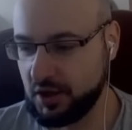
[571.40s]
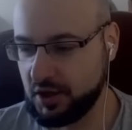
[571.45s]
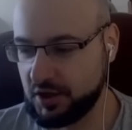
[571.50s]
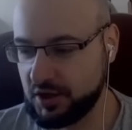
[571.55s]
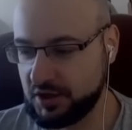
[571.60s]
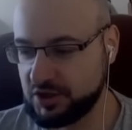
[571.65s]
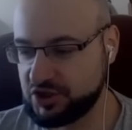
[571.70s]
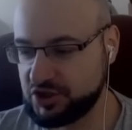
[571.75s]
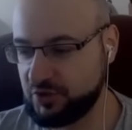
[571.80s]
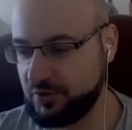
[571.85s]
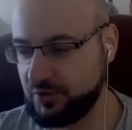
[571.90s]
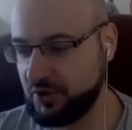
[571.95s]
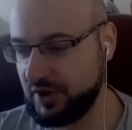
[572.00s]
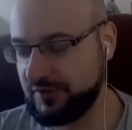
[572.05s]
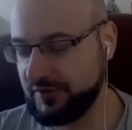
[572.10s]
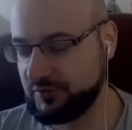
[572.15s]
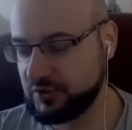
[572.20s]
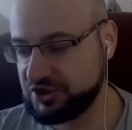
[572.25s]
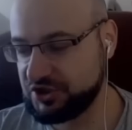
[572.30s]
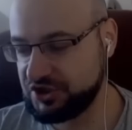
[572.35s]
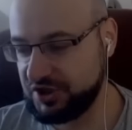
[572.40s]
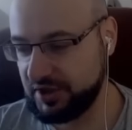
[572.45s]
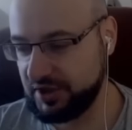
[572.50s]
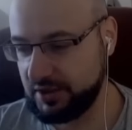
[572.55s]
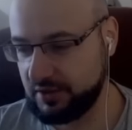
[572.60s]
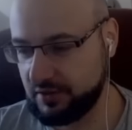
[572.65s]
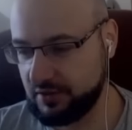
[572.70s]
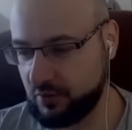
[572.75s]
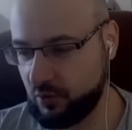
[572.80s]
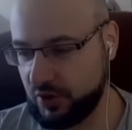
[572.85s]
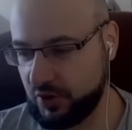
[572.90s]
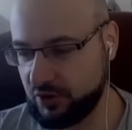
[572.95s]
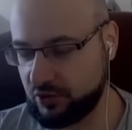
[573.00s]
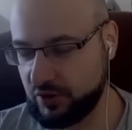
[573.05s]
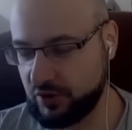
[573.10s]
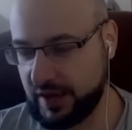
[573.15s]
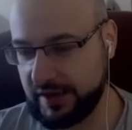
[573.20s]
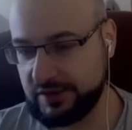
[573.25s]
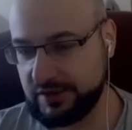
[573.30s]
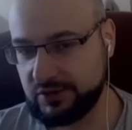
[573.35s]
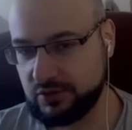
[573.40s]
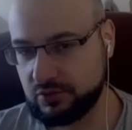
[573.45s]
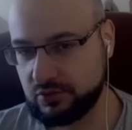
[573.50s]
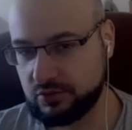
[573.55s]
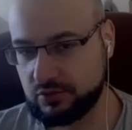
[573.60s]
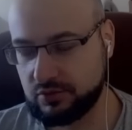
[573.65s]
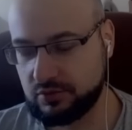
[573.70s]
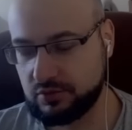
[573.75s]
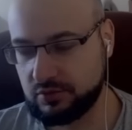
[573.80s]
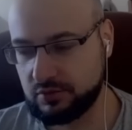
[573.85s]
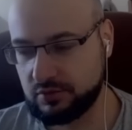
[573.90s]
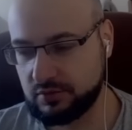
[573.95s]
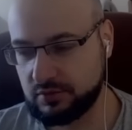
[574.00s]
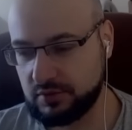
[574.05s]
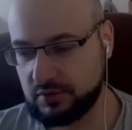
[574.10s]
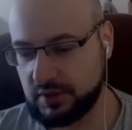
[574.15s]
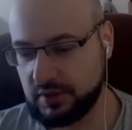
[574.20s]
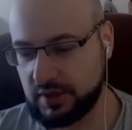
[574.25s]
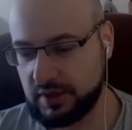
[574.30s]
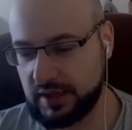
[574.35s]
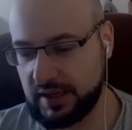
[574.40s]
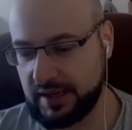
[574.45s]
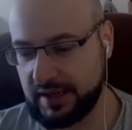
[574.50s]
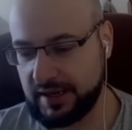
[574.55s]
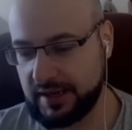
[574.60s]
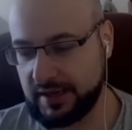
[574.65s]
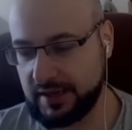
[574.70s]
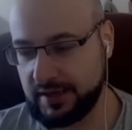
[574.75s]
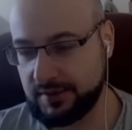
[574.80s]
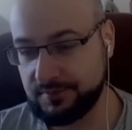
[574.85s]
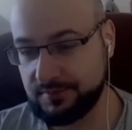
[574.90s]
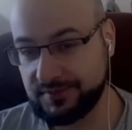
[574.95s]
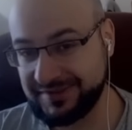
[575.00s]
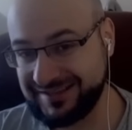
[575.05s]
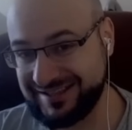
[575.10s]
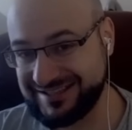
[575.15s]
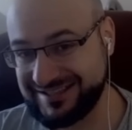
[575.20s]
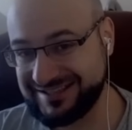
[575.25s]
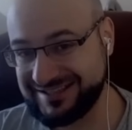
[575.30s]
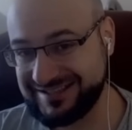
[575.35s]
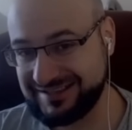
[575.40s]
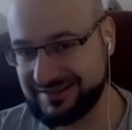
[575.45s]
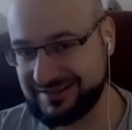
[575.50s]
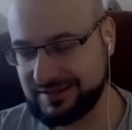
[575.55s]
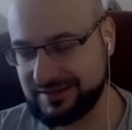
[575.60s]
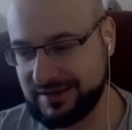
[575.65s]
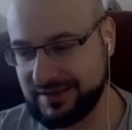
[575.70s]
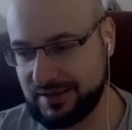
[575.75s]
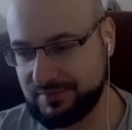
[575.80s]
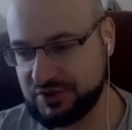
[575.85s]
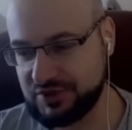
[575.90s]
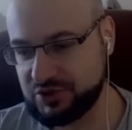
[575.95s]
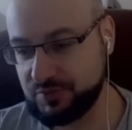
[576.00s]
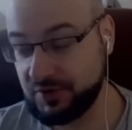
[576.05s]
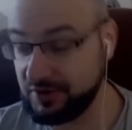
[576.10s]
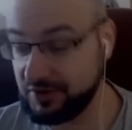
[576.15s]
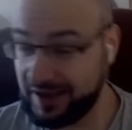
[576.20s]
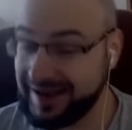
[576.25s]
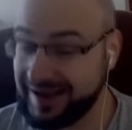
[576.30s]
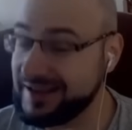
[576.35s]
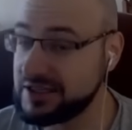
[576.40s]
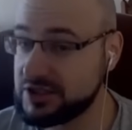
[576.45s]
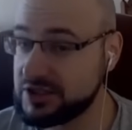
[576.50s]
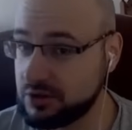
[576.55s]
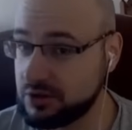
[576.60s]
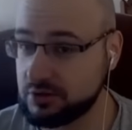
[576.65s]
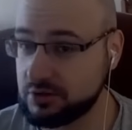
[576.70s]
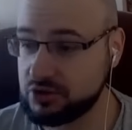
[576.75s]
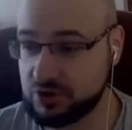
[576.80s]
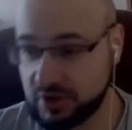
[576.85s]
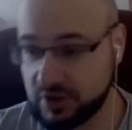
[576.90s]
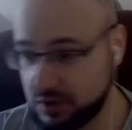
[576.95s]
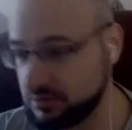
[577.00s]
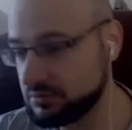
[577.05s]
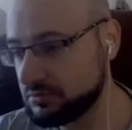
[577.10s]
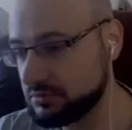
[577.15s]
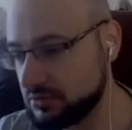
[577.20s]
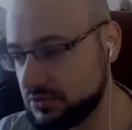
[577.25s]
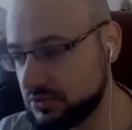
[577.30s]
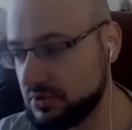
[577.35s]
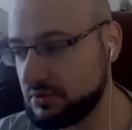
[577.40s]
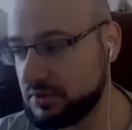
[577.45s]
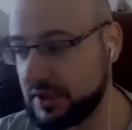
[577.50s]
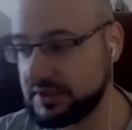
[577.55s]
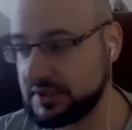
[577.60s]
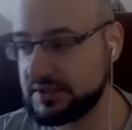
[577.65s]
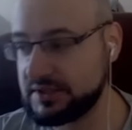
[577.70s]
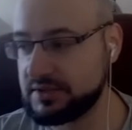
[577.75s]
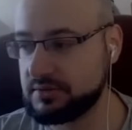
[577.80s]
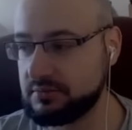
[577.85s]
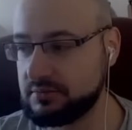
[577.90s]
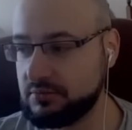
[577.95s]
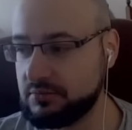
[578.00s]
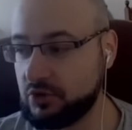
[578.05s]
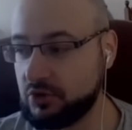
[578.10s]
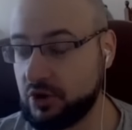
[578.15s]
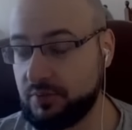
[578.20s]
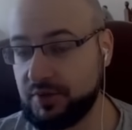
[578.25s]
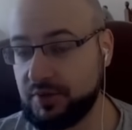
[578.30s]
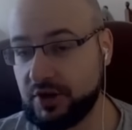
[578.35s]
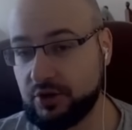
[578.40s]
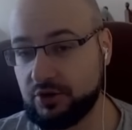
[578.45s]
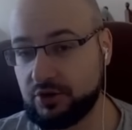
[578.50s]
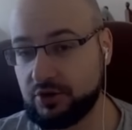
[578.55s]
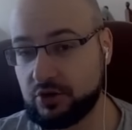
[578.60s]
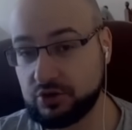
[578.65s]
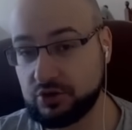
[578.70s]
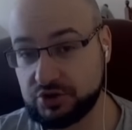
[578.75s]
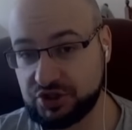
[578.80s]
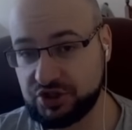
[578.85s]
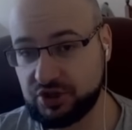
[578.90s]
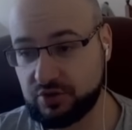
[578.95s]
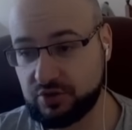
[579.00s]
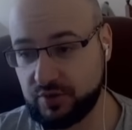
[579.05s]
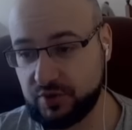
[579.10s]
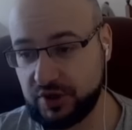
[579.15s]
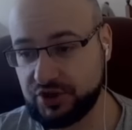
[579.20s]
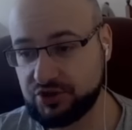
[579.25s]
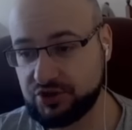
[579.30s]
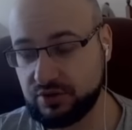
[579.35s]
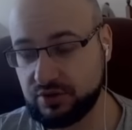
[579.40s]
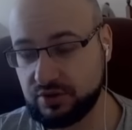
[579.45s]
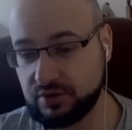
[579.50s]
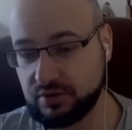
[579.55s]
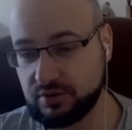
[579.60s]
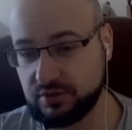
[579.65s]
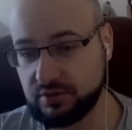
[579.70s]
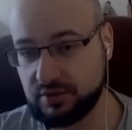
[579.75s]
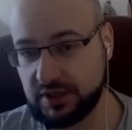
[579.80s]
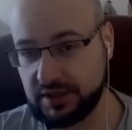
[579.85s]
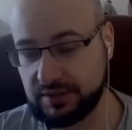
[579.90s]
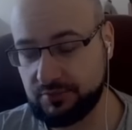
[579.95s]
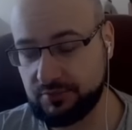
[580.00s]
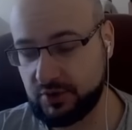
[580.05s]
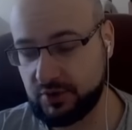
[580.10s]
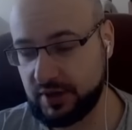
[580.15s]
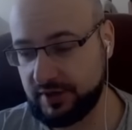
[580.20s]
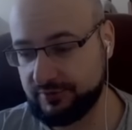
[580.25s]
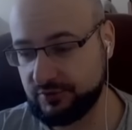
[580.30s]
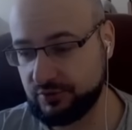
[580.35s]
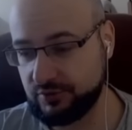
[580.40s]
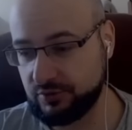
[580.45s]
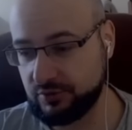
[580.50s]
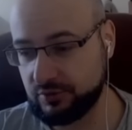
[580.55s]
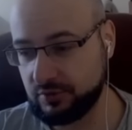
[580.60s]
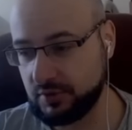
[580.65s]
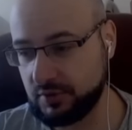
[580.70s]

So we're gonna have to see whether I do distant damage build also. So now that's gonna be another consideration that I'm gonna have to do.